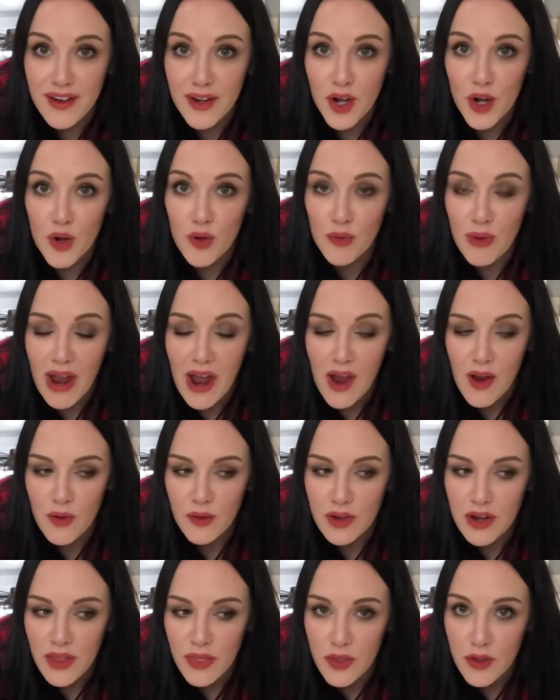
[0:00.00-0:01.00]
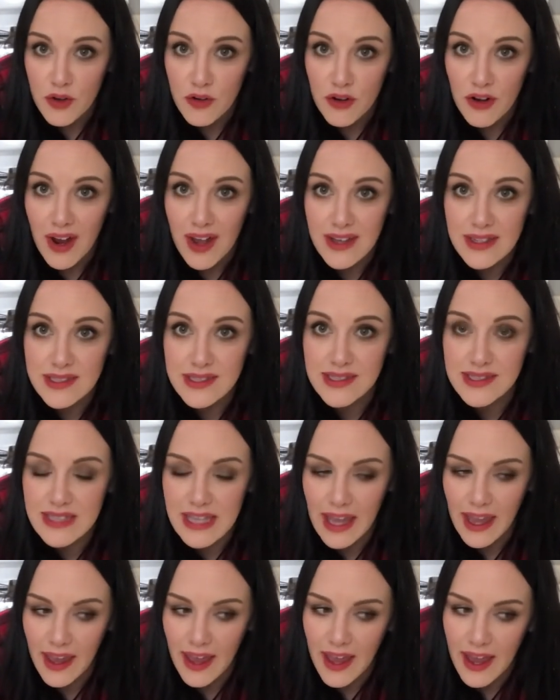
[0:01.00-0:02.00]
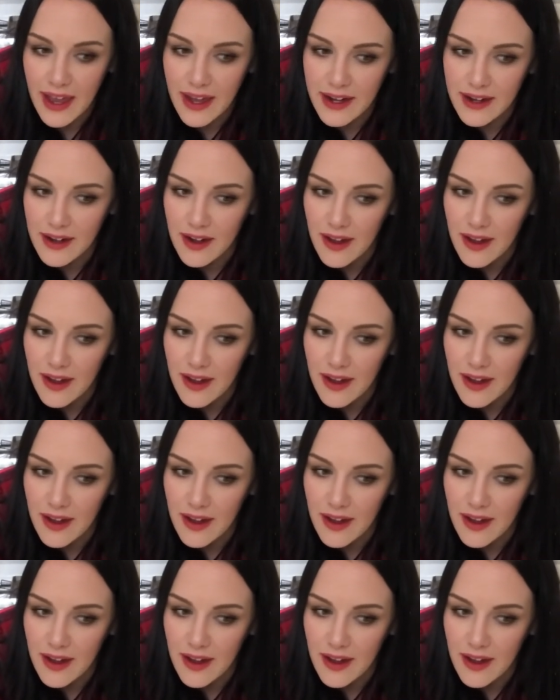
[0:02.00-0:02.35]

around the crust and